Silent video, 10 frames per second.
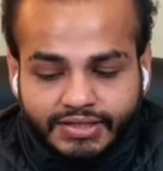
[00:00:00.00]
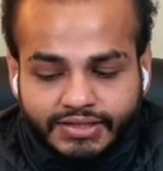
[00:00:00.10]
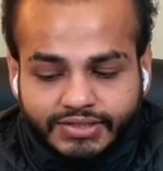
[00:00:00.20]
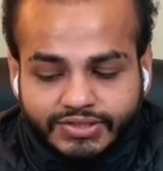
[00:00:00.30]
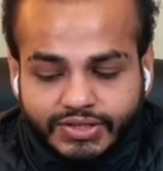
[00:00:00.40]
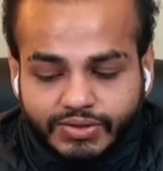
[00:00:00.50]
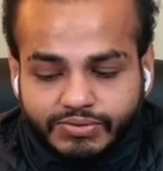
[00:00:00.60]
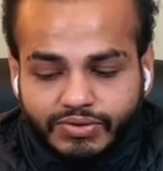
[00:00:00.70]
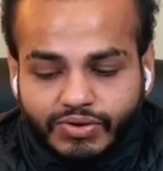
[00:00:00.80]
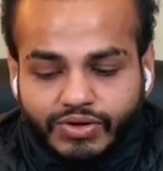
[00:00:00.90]
So
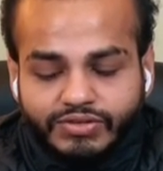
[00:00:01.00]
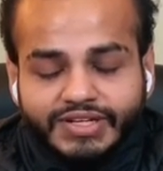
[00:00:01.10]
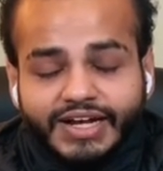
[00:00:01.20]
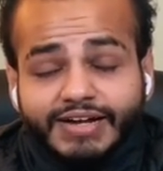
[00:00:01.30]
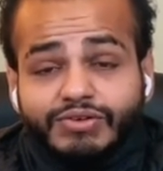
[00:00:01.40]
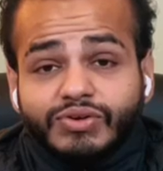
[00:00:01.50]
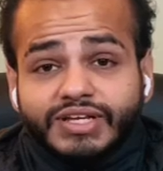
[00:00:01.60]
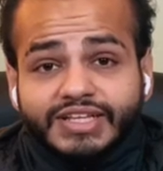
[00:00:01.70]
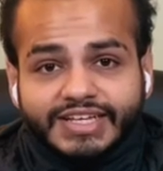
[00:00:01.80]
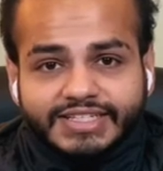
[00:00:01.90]
all of that I would look in
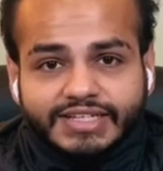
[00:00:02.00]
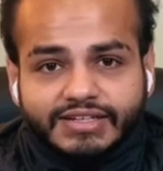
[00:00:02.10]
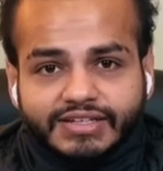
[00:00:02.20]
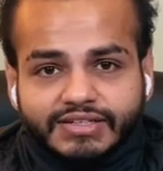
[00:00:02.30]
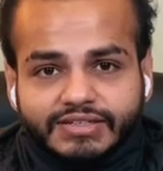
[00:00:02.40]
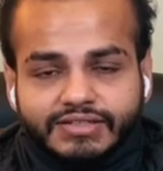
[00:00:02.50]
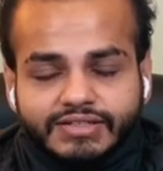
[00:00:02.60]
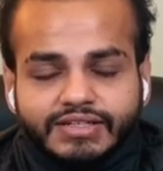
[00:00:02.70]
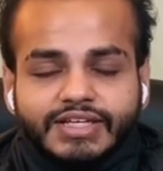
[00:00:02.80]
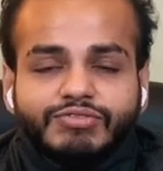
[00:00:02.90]
the extended.
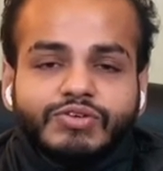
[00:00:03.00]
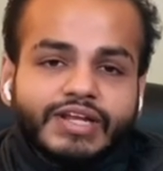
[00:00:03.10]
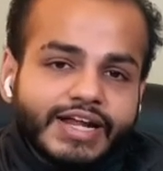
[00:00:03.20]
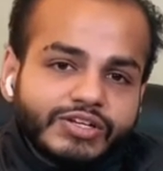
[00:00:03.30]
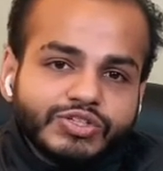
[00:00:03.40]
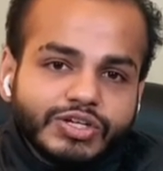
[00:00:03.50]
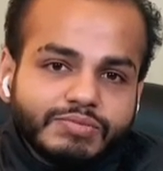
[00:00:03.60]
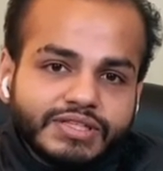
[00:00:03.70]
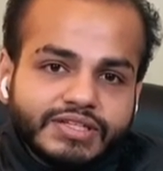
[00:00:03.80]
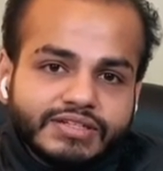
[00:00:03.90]
If you would like to join me
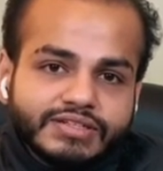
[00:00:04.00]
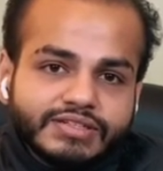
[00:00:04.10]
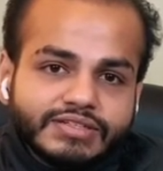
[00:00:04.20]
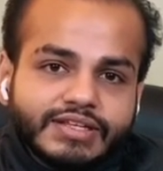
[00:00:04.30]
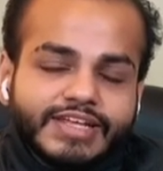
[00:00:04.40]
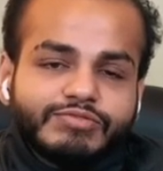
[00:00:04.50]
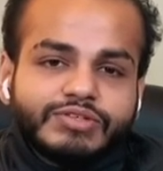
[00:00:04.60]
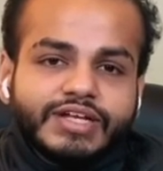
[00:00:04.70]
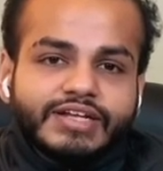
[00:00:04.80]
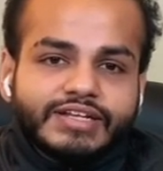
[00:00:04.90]
there, the link for
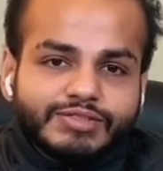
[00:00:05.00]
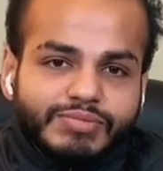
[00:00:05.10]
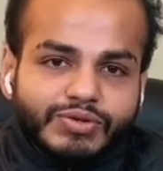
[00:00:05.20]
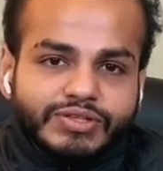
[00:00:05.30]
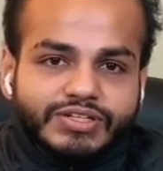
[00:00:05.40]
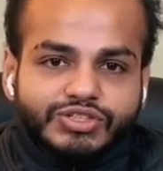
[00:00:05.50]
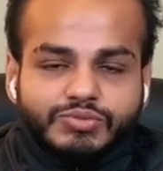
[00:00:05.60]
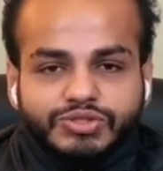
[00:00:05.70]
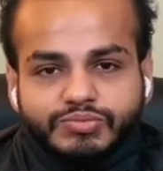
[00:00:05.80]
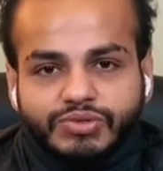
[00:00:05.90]
that is below in the
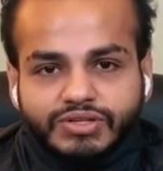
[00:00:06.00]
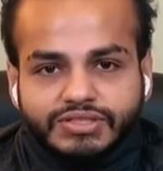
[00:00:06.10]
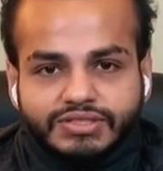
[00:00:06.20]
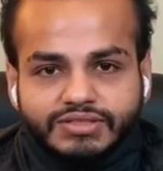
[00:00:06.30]
description box.